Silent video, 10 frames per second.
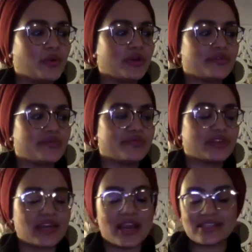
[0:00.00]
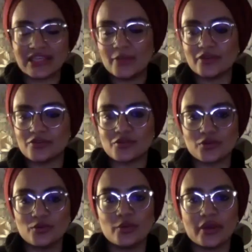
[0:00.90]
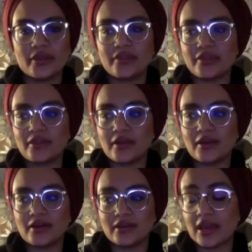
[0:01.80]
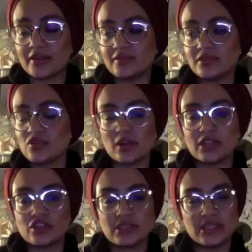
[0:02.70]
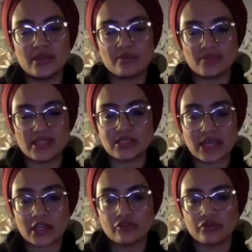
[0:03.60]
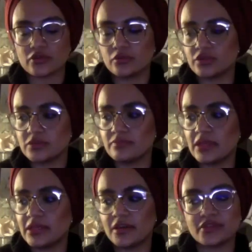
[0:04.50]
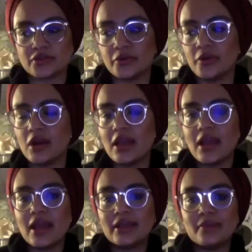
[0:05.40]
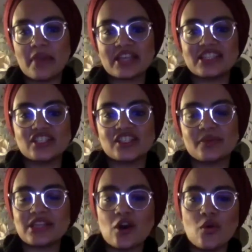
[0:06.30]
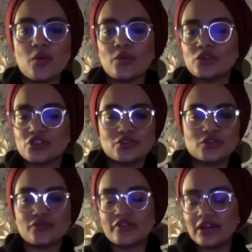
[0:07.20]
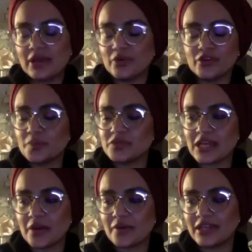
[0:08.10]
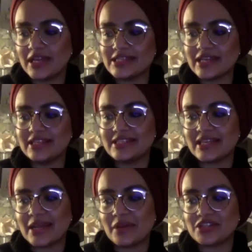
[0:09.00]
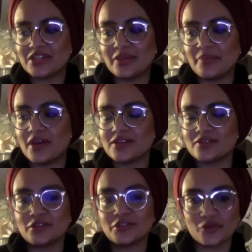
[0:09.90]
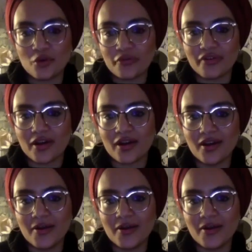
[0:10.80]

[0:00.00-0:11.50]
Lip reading: one of the guys that he went to school with, he's not literally seen him since secondary school, which is many years ago. He messaged him and said, oh, what do you do for, like, what are you up to nowadays? And he said, I'm actually the personal chauffeur